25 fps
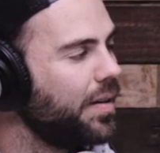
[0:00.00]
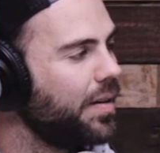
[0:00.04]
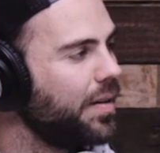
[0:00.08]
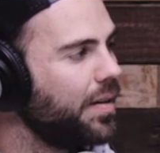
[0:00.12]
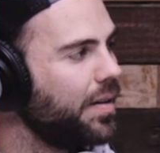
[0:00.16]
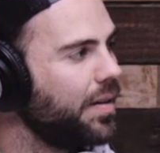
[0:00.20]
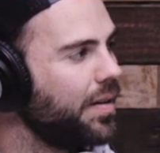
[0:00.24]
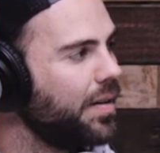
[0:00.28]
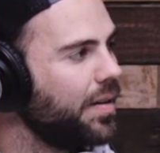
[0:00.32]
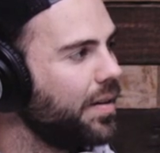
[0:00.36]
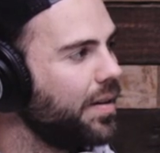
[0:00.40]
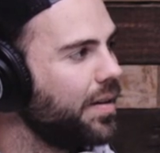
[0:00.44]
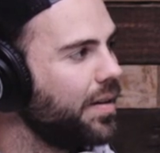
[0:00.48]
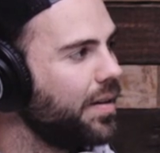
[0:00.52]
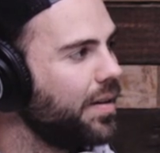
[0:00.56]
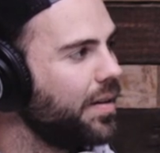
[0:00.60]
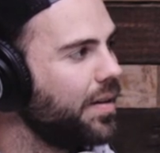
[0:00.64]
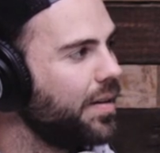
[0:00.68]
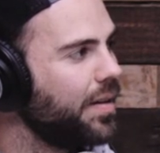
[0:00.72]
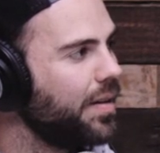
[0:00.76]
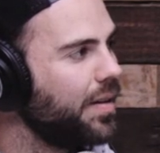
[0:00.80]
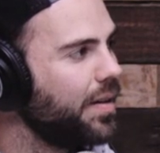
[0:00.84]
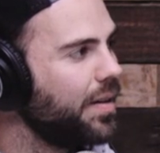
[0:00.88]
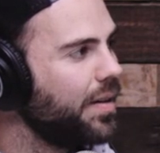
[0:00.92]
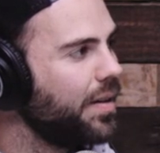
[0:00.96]

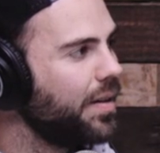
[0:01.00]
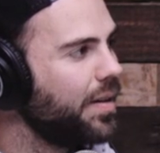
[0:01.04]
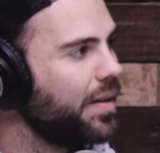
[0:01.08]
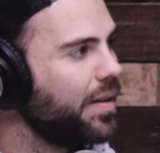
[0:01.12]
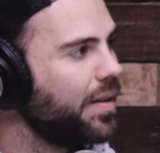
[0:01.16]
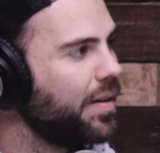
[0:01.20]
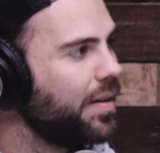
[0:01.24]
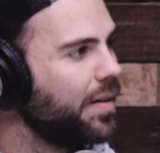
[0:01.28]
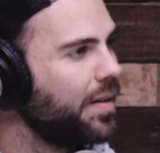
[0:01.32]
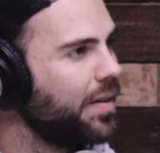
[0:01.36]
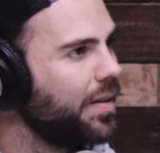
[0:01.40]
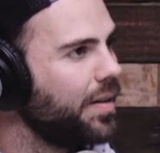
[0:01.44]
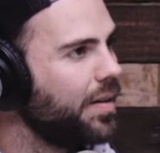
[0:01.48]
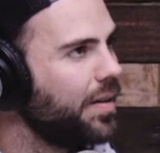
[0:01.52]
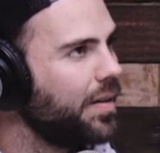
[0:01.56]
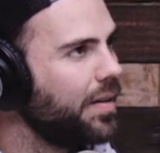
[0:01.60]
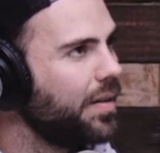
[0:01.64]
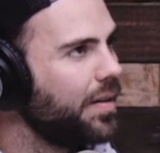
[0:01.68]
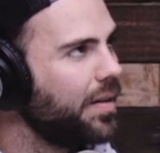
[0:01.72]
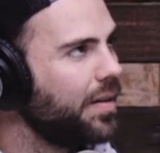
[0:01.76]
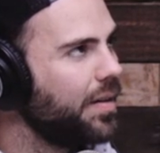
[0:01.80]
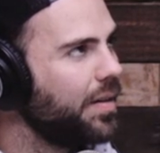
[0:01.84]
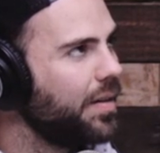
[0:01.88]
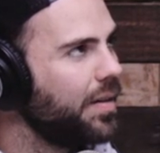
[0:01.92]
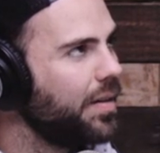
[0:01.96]

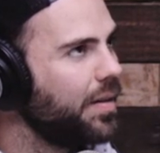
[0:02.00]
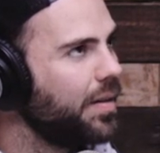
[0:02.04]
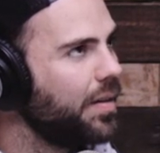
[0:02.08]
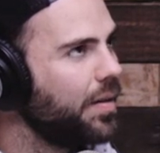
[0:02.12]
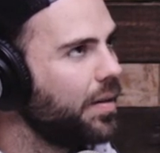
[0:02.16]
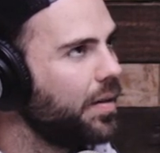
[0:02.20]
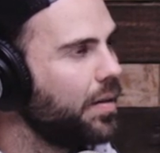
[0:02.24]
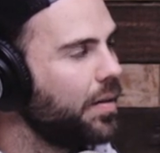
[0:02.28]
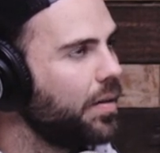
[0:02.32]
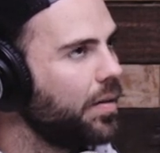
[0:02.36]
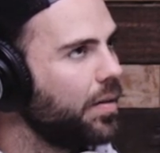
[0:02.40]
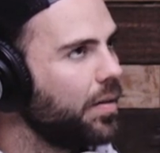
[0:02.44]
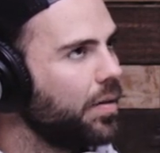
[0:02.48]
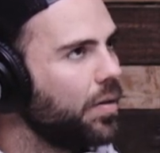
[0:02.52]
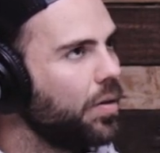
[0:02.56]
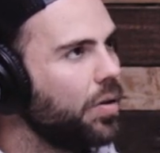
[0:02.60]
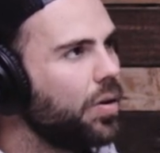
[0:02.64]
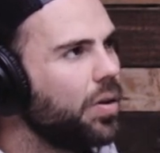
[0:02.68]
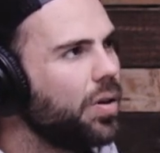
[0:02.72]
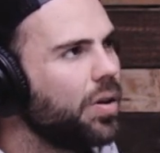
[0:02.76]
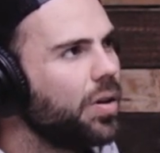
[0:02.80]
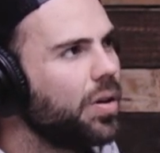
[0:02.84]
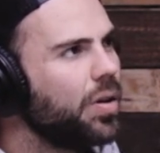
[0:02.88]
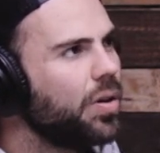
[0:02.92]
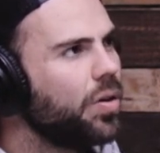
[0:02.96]

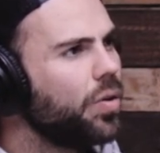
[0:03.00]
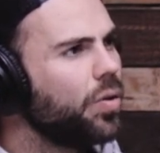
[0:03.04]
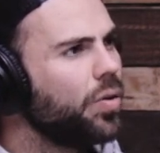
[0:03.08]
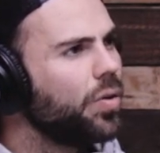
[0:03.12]
This person isn't speaking.